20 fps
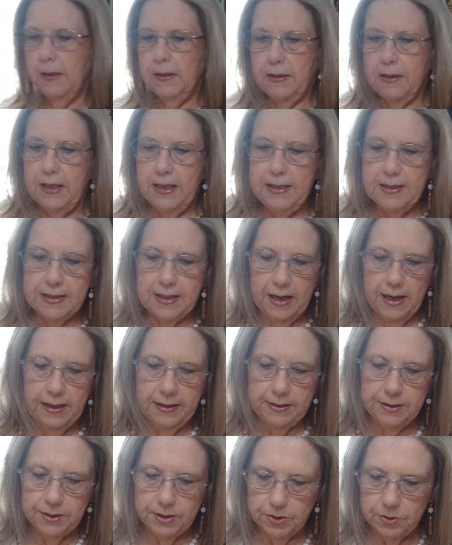these
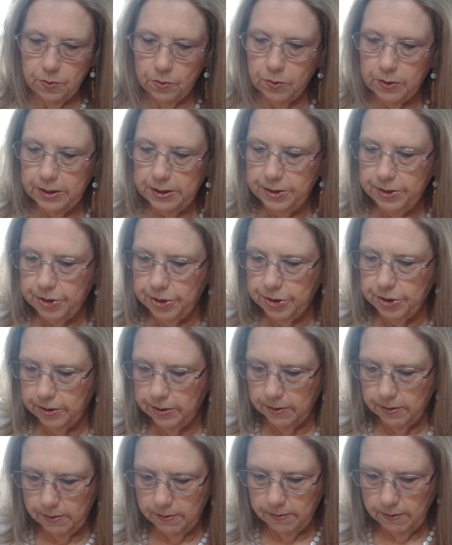kind of storage
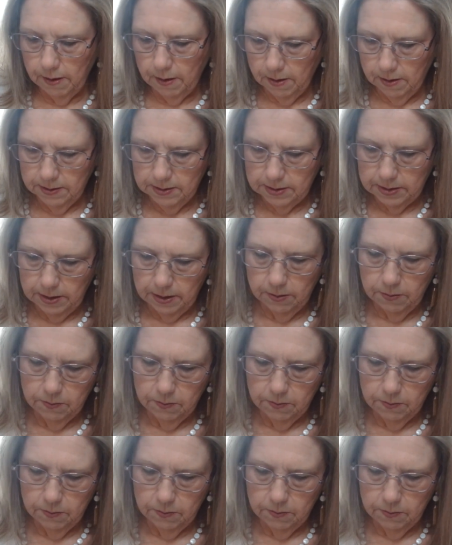also.